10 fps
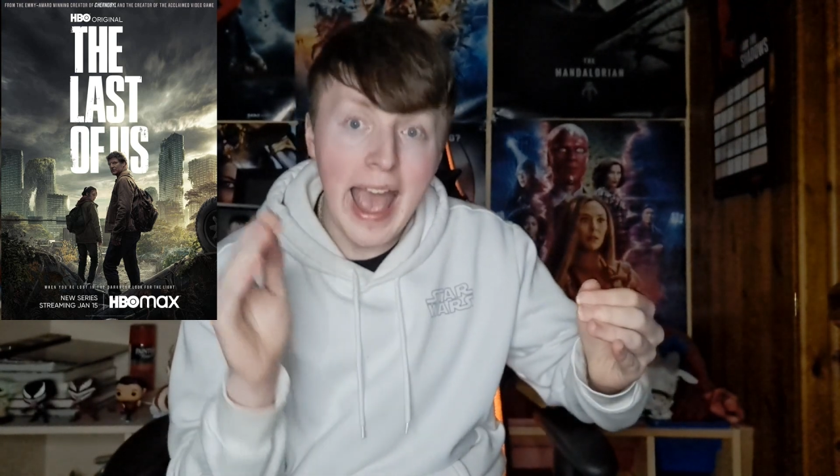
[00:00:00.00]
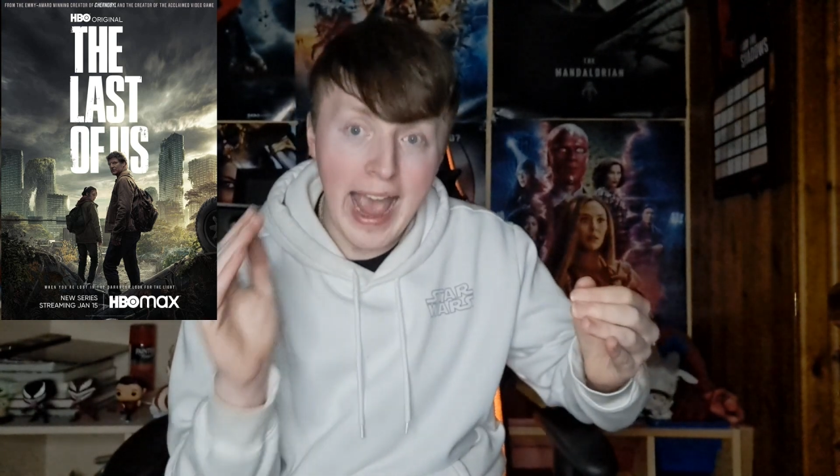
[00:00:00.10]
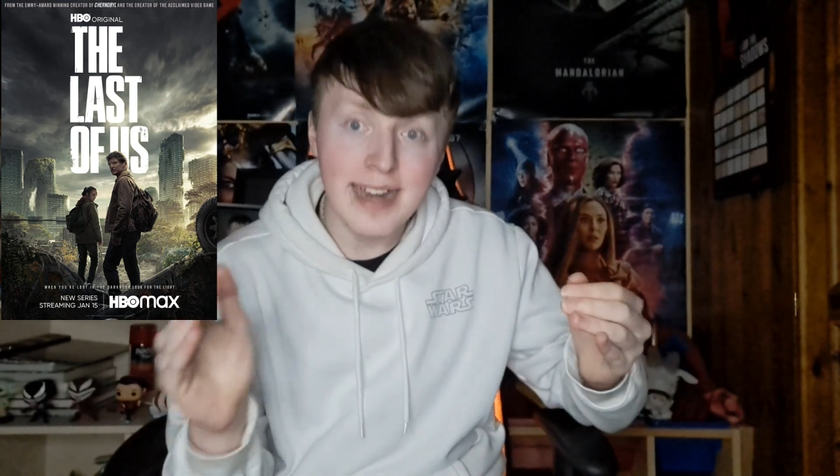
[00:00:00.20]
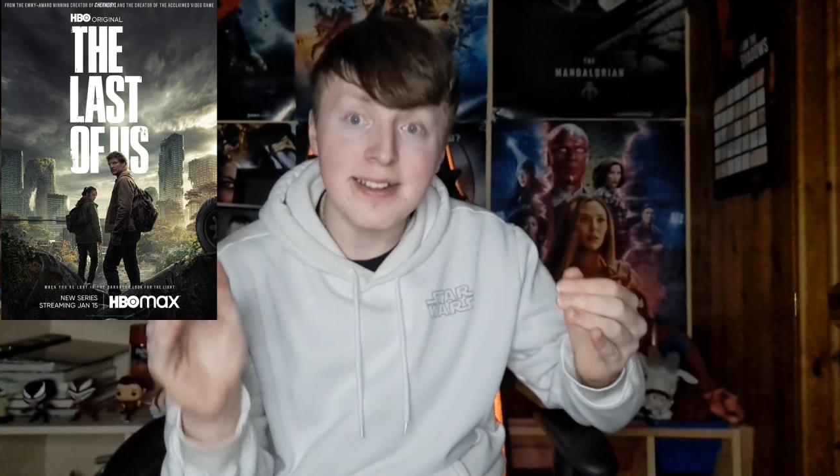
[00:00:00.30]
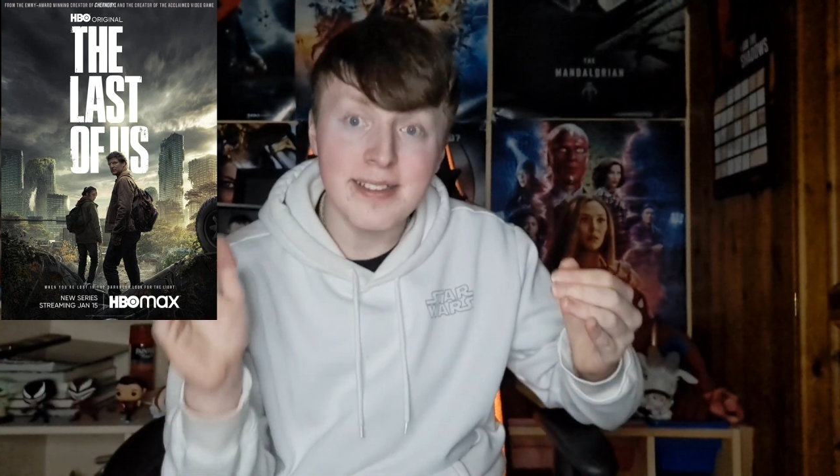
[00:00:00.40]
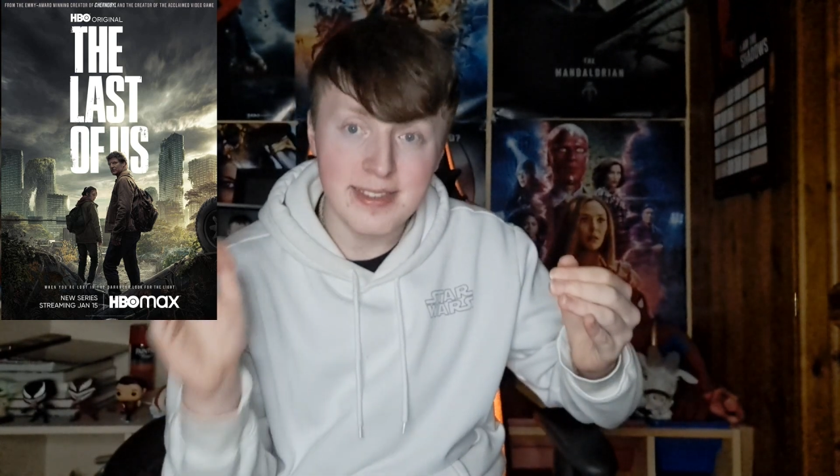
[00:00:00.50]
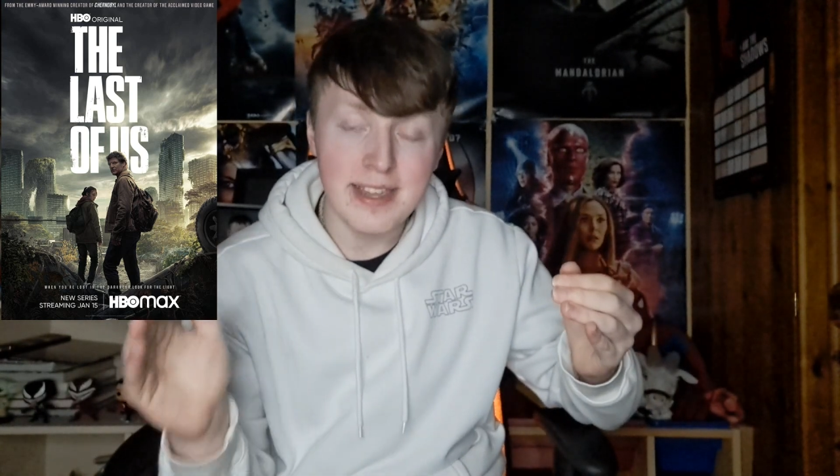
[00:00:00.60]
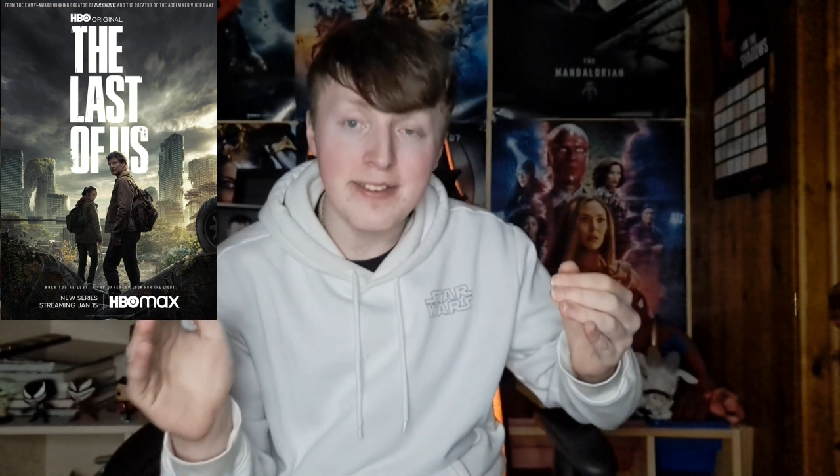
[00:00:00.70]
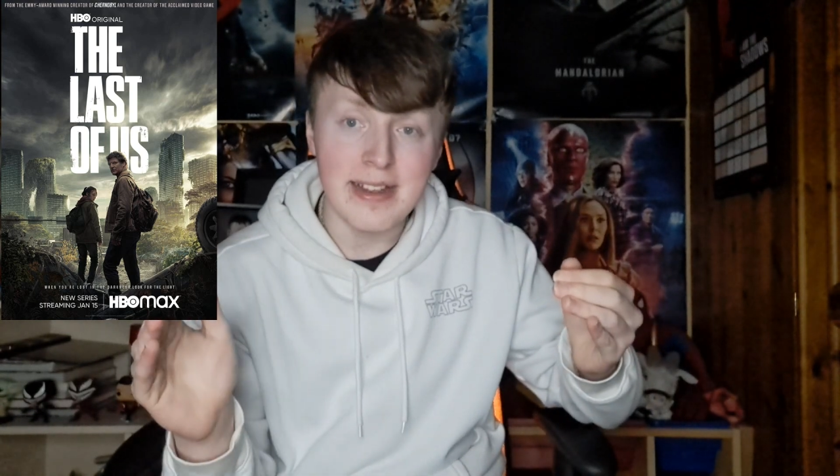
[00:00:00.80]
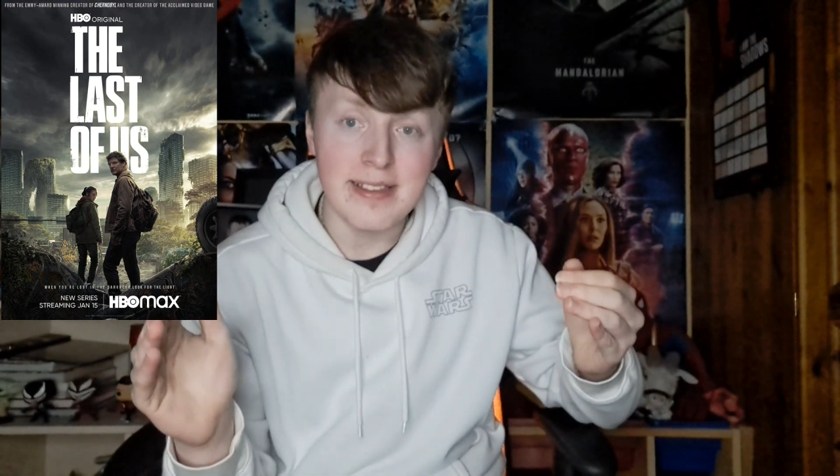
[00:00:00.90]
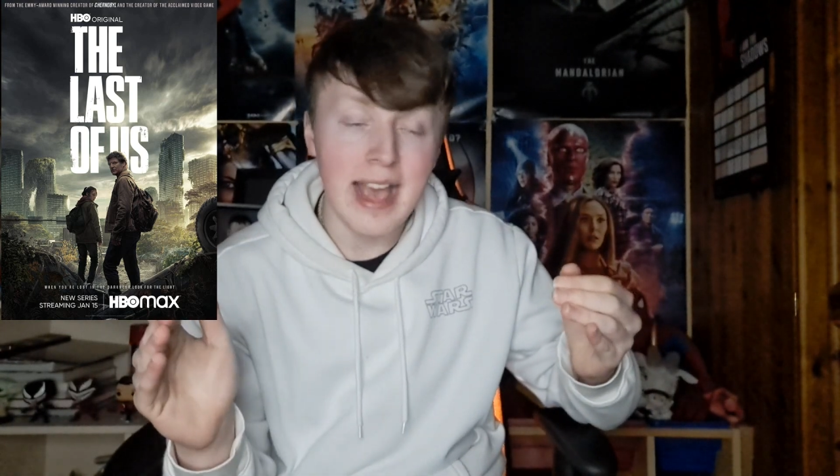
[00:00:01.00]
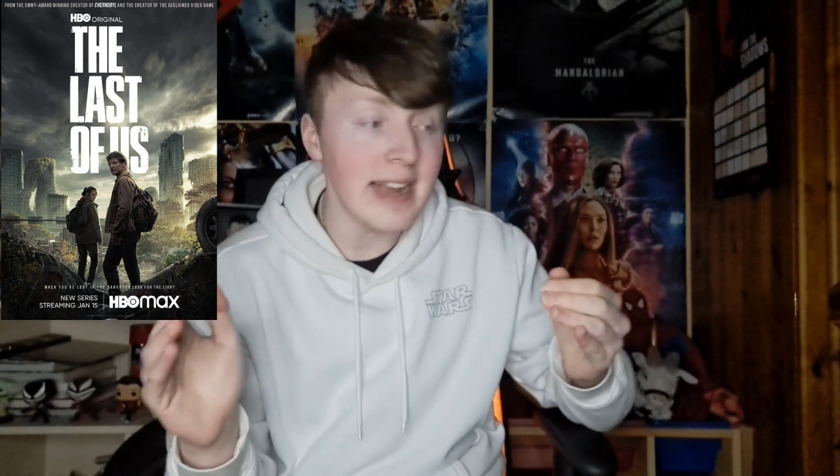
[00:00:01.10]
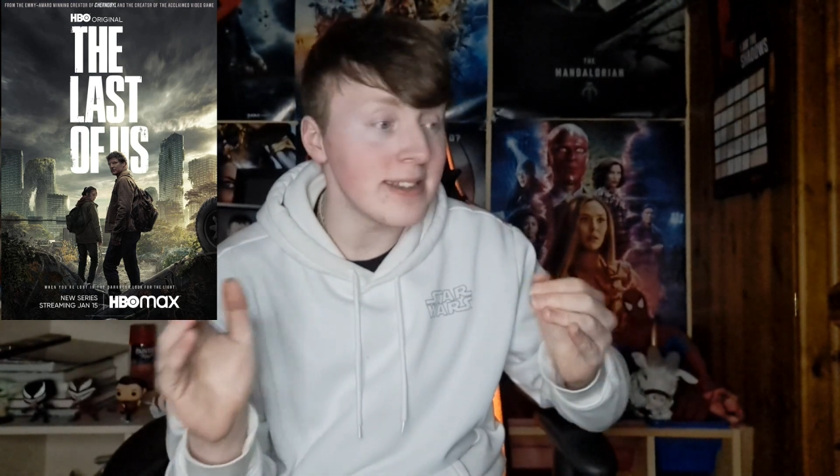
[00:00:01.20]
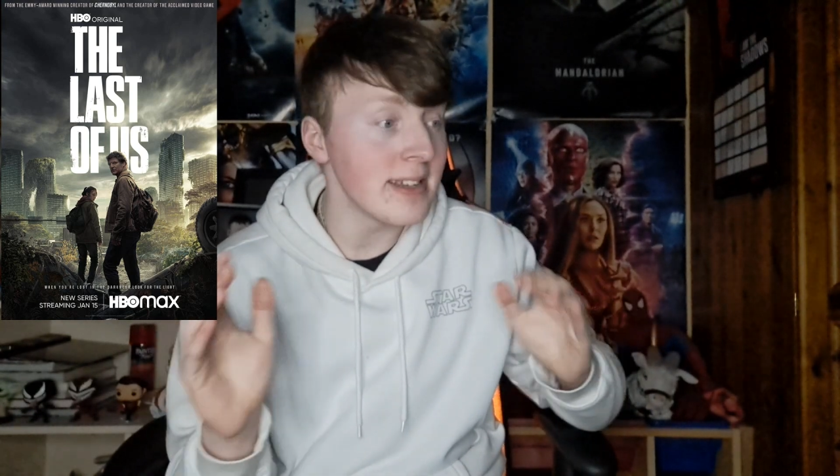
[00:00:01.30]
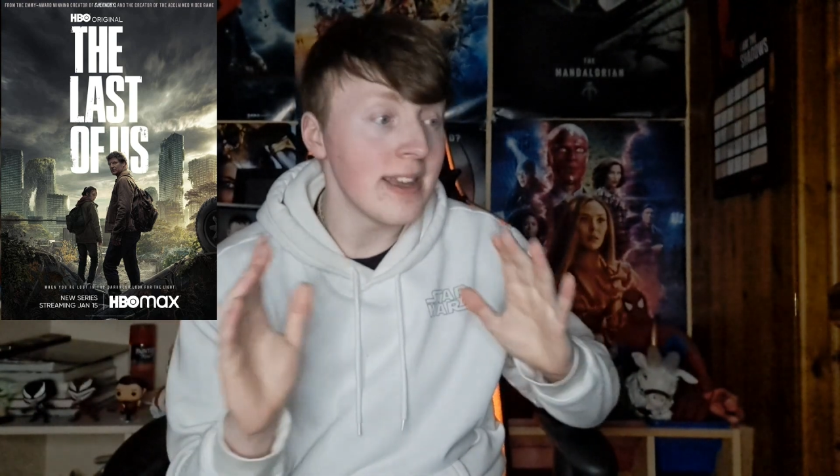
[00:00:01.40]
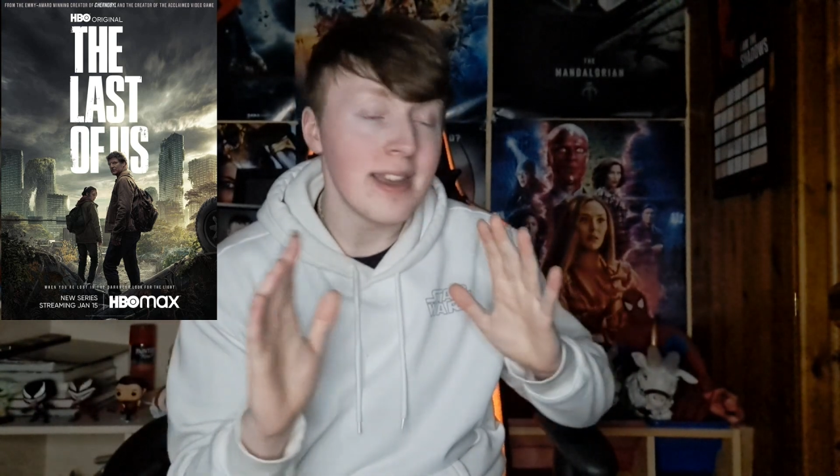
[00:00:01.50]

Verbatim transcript: and the series, and